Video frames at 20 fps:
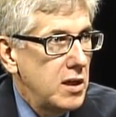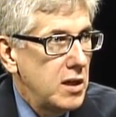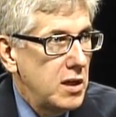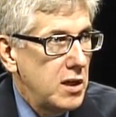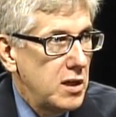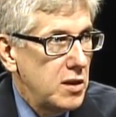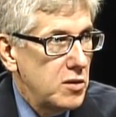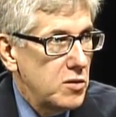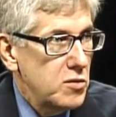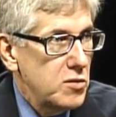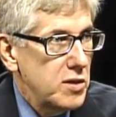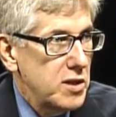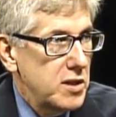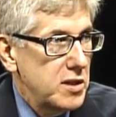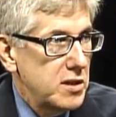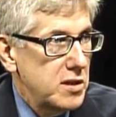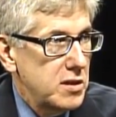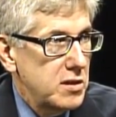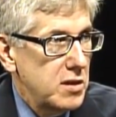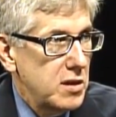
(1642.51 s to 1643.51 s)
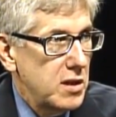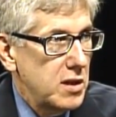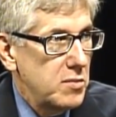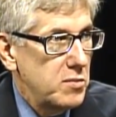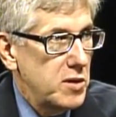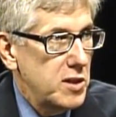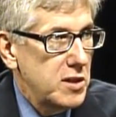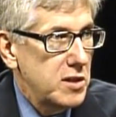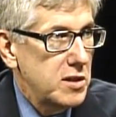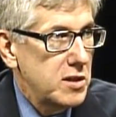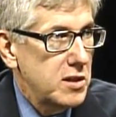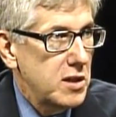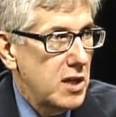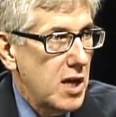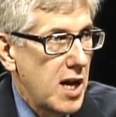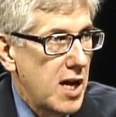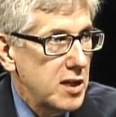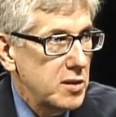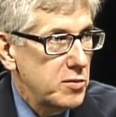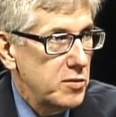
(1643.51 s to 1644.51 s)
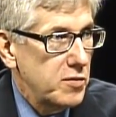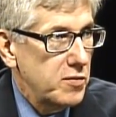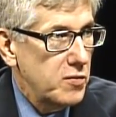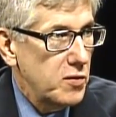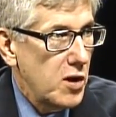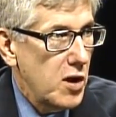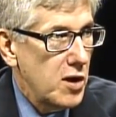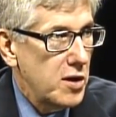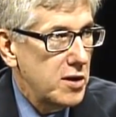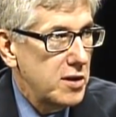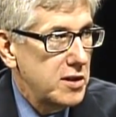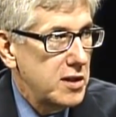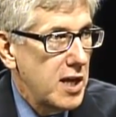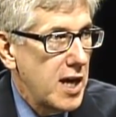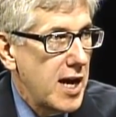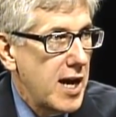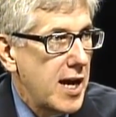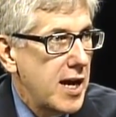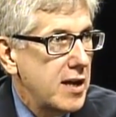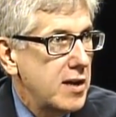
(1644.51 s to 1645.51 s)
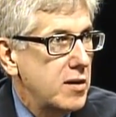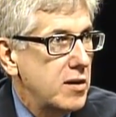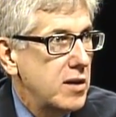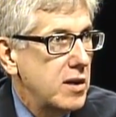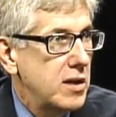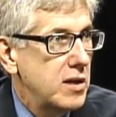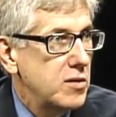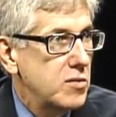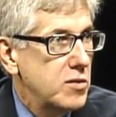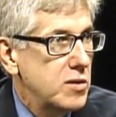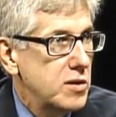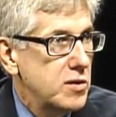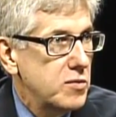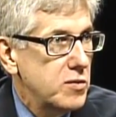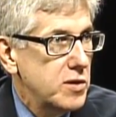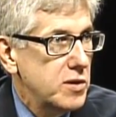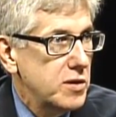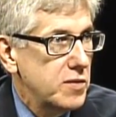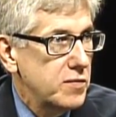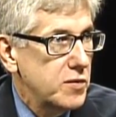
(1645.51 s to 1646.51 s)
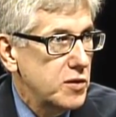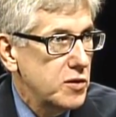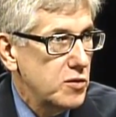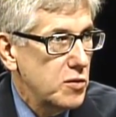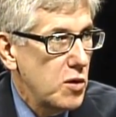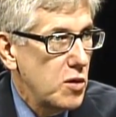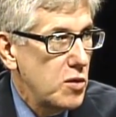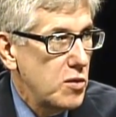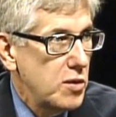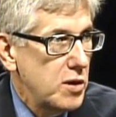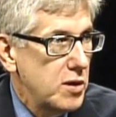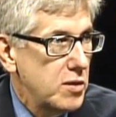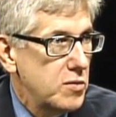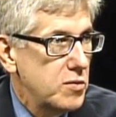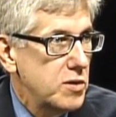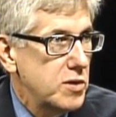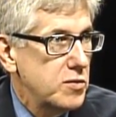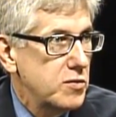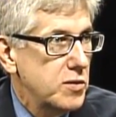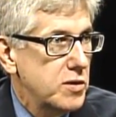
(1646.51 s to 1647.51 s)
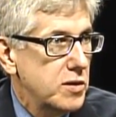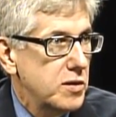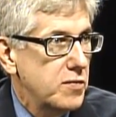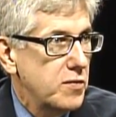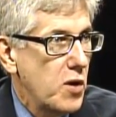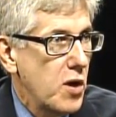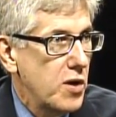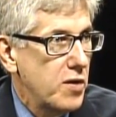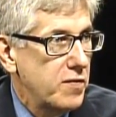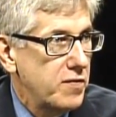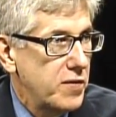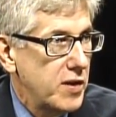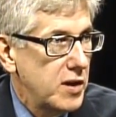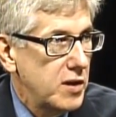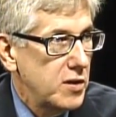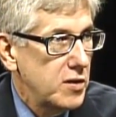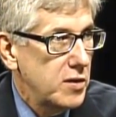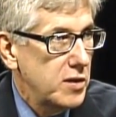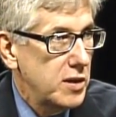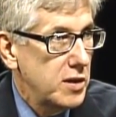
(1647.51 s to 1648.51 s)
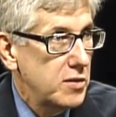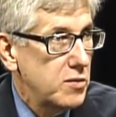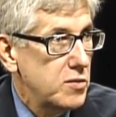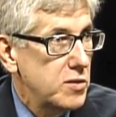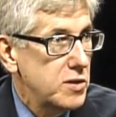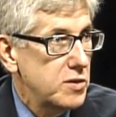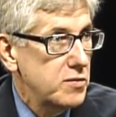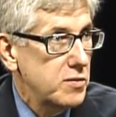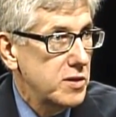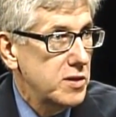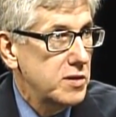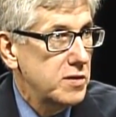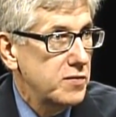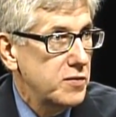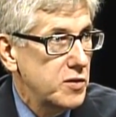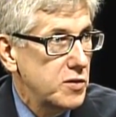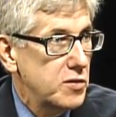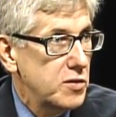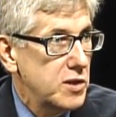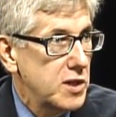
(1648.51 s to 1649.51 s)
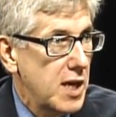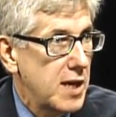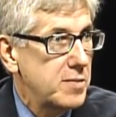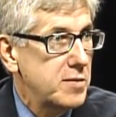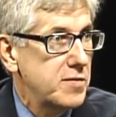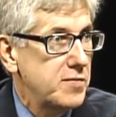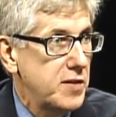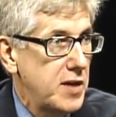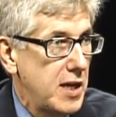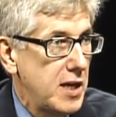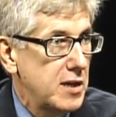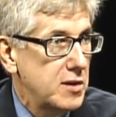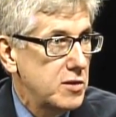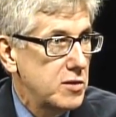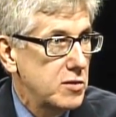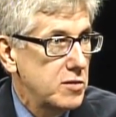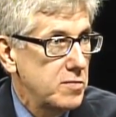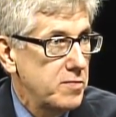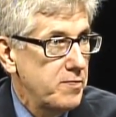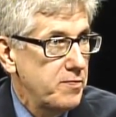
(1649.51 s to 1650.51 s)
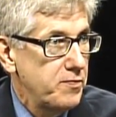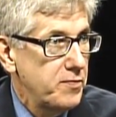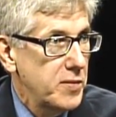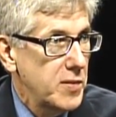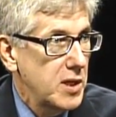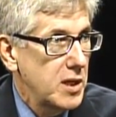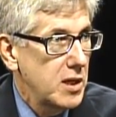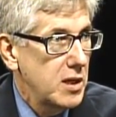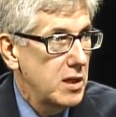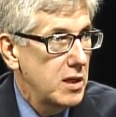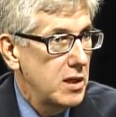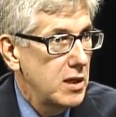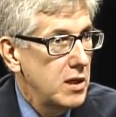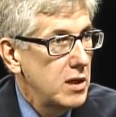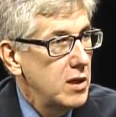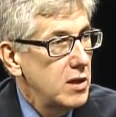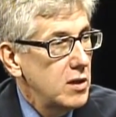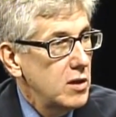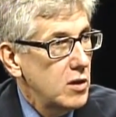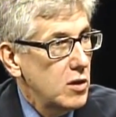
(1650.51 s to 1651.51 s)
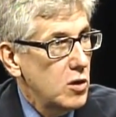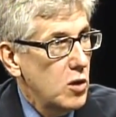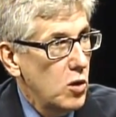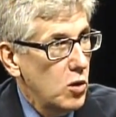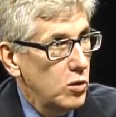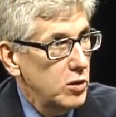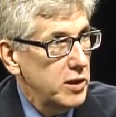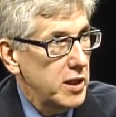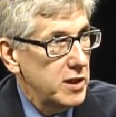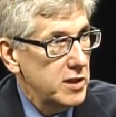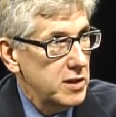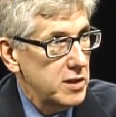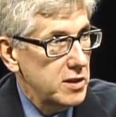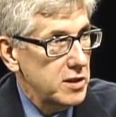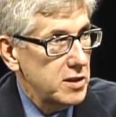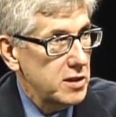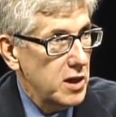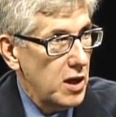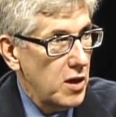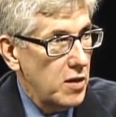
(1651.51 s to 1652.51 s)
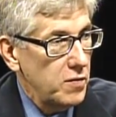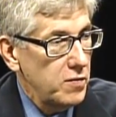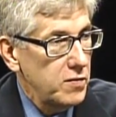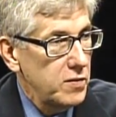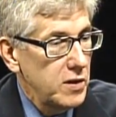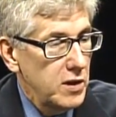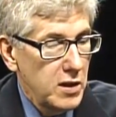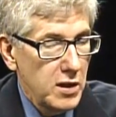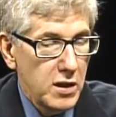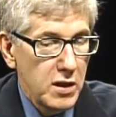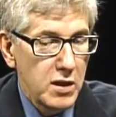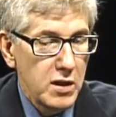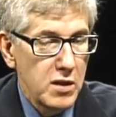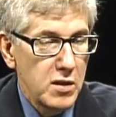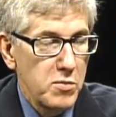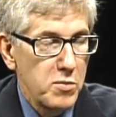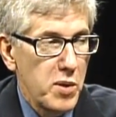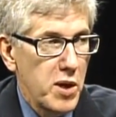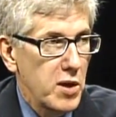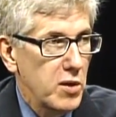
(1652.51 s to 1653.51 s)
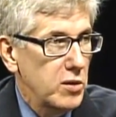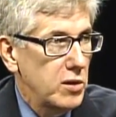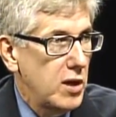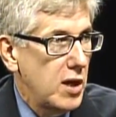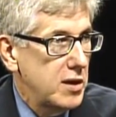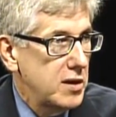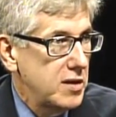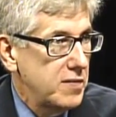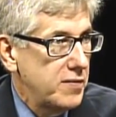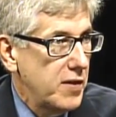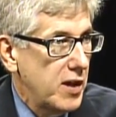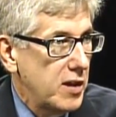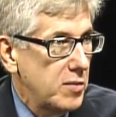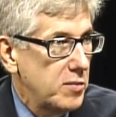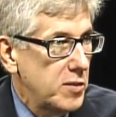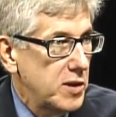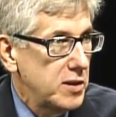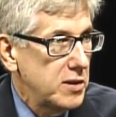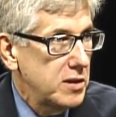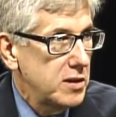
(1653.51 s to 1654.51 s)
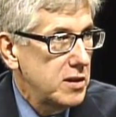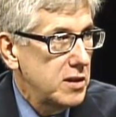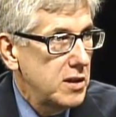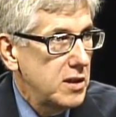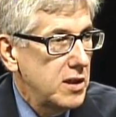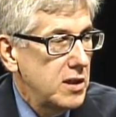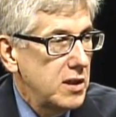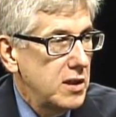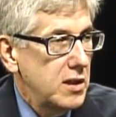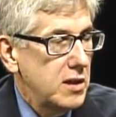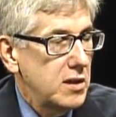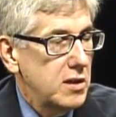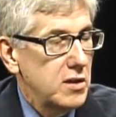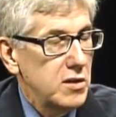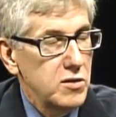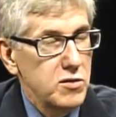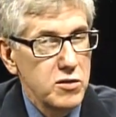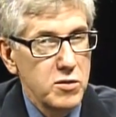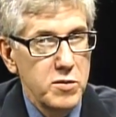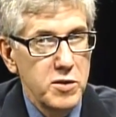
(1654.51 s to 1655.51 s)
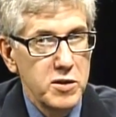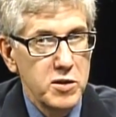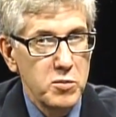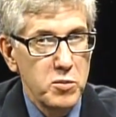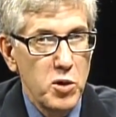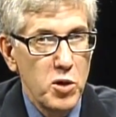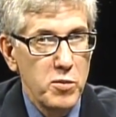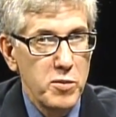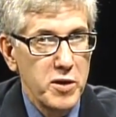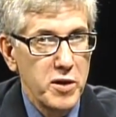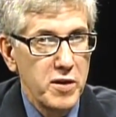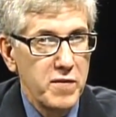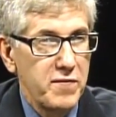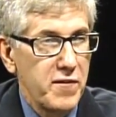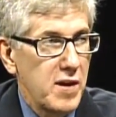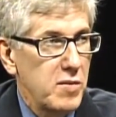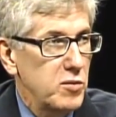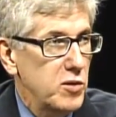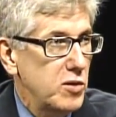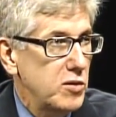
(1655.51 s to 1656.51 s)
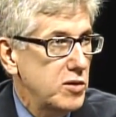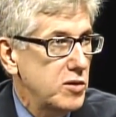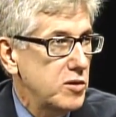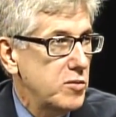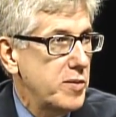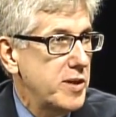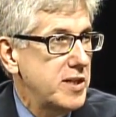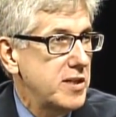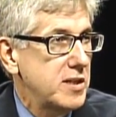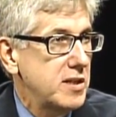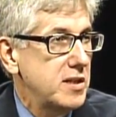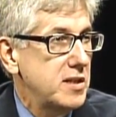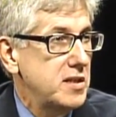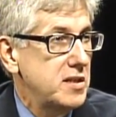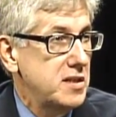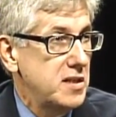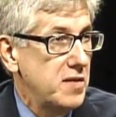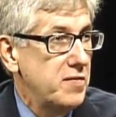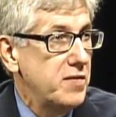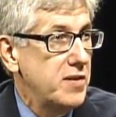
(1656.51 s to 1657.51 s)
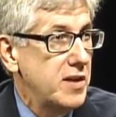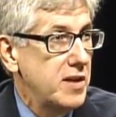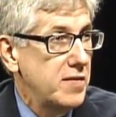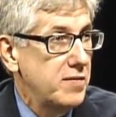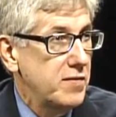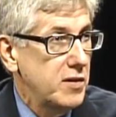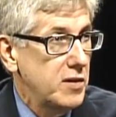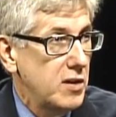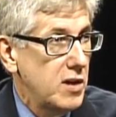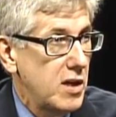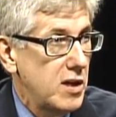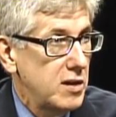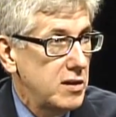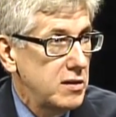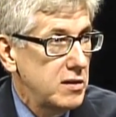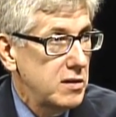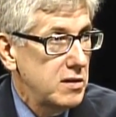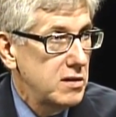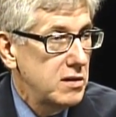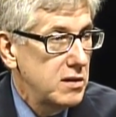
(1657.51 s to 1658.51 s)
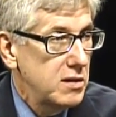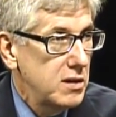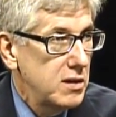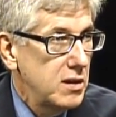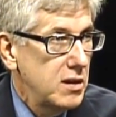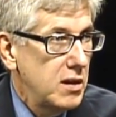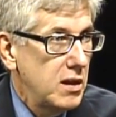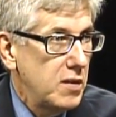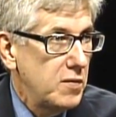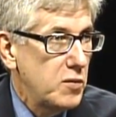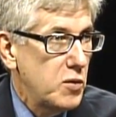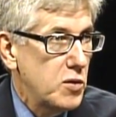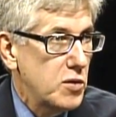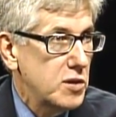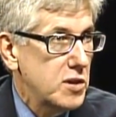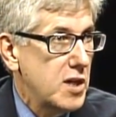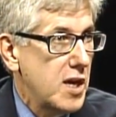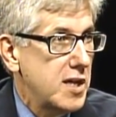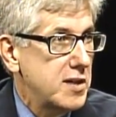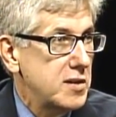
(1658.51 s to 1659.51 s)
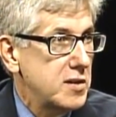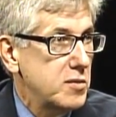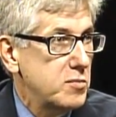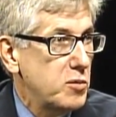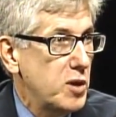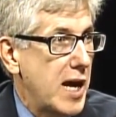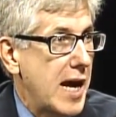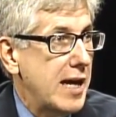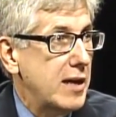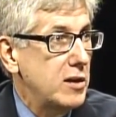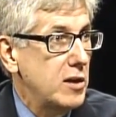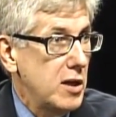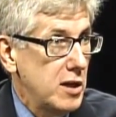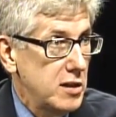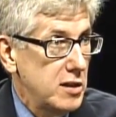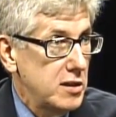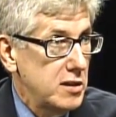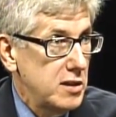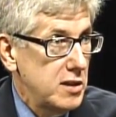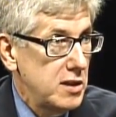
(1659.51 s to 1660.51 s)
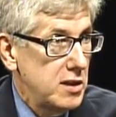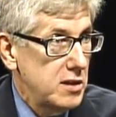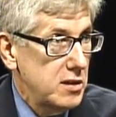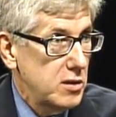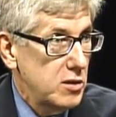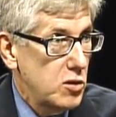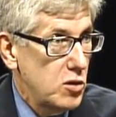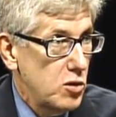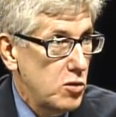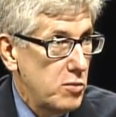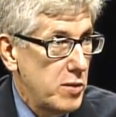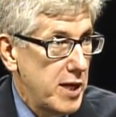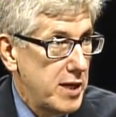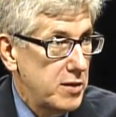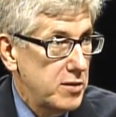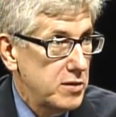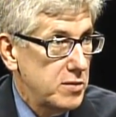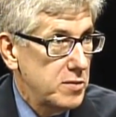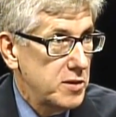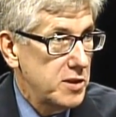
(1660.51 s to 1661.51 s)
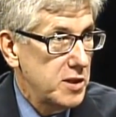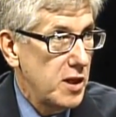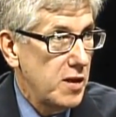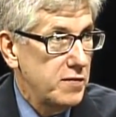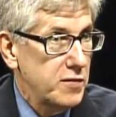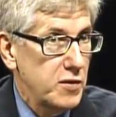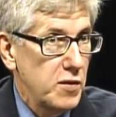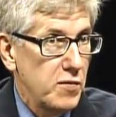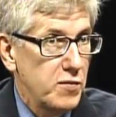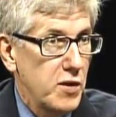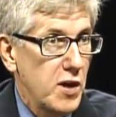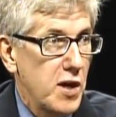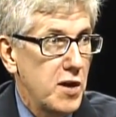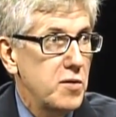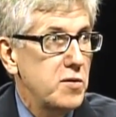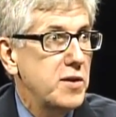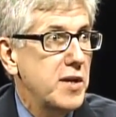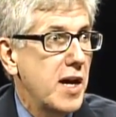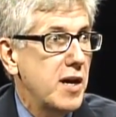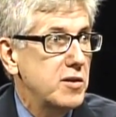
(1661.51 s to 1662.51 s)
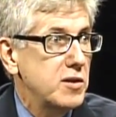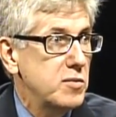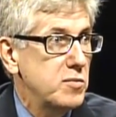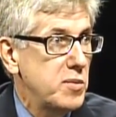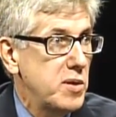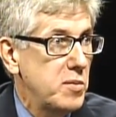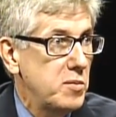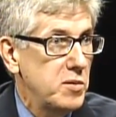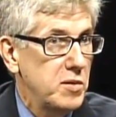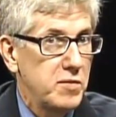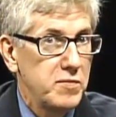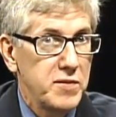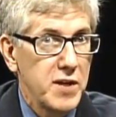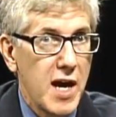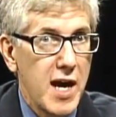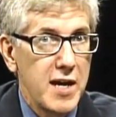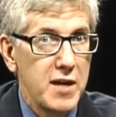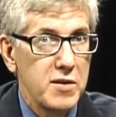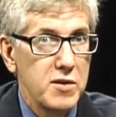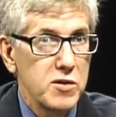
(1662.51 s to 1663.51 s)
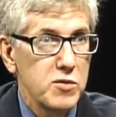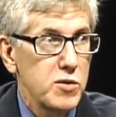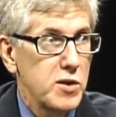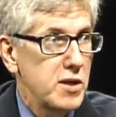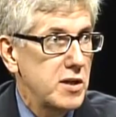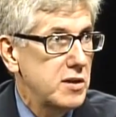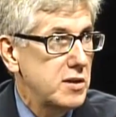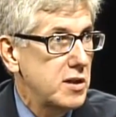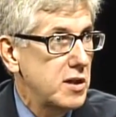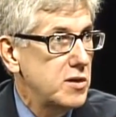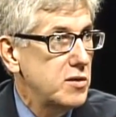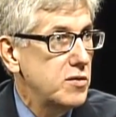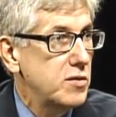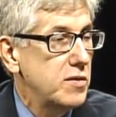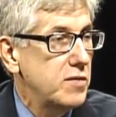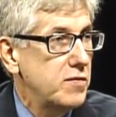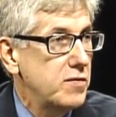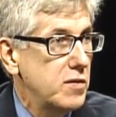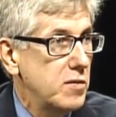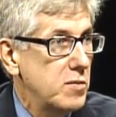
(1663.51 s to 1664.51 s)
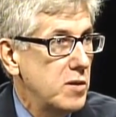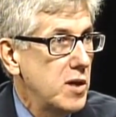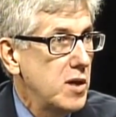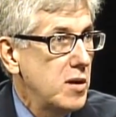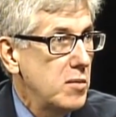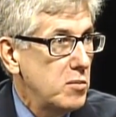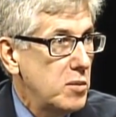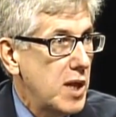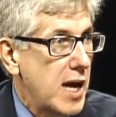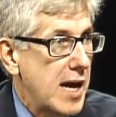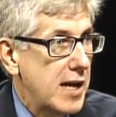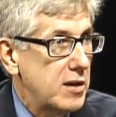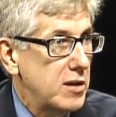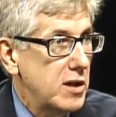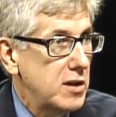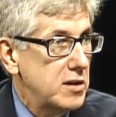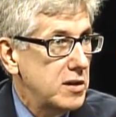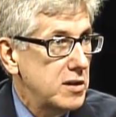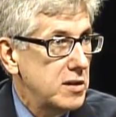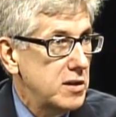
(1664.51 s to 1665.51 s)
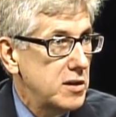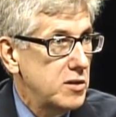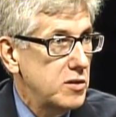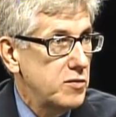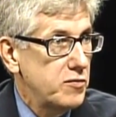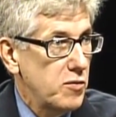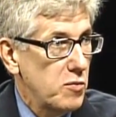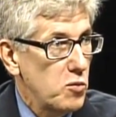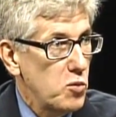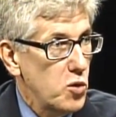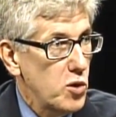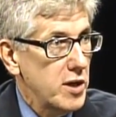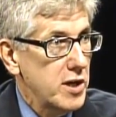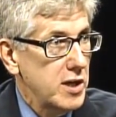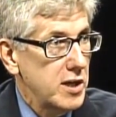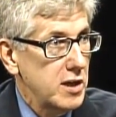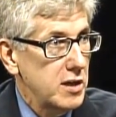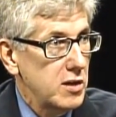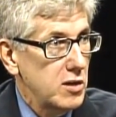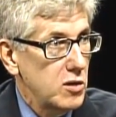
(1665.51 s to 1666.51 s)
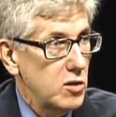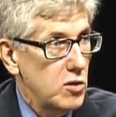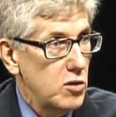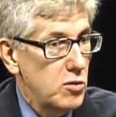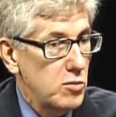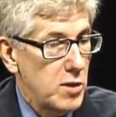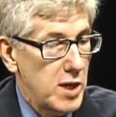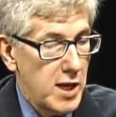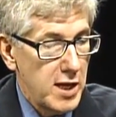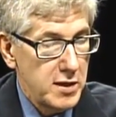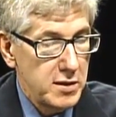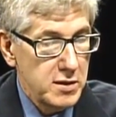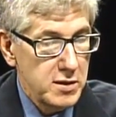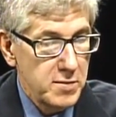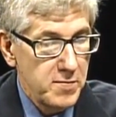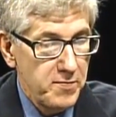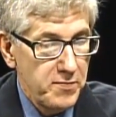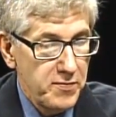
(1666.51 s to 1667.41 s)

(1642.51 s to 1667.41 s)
increased admissions to the hospital for heart attack, increased risk of stroke, increased risk of heart failure, and increased risks of certain types of cancer. The coal dust itself can impair lung development, can contribute to pulmonary fibrosis or basically stiffening of the lungs. Of course, causes black lung disease in coal miners themselves, and over 100,000 people have died in the 20th century from black lung disease from working in the coal mines. But